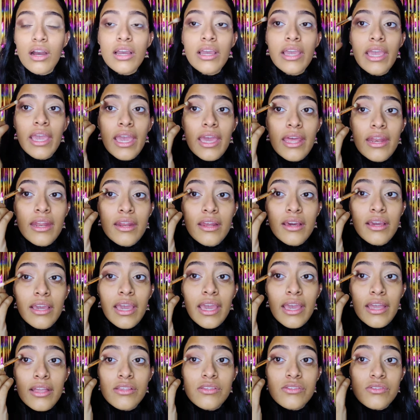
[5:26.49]
again and
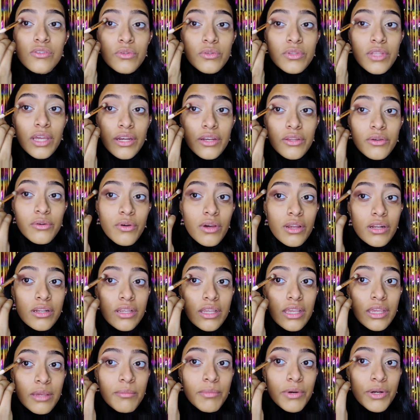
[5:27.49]
again so that you
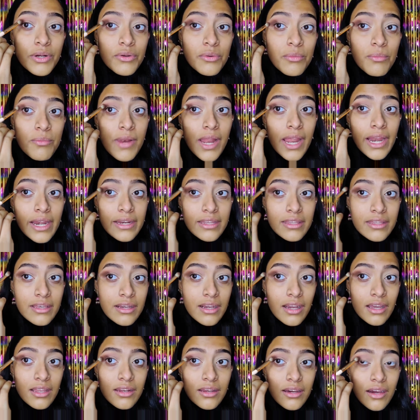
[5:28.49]
are able to blend the
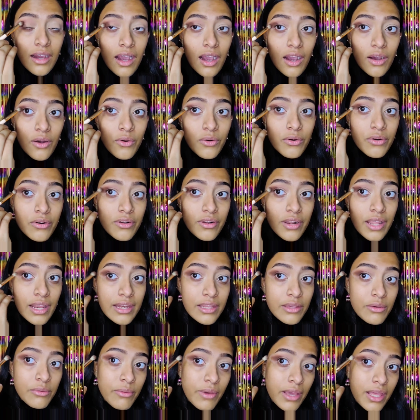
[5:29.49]
color out
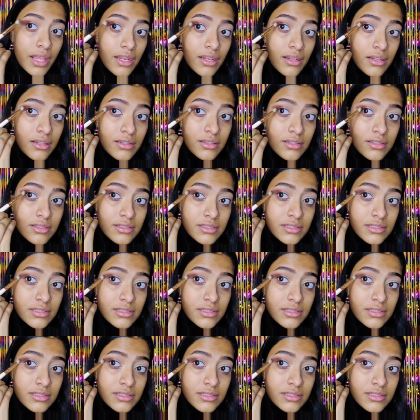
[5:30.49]
really well.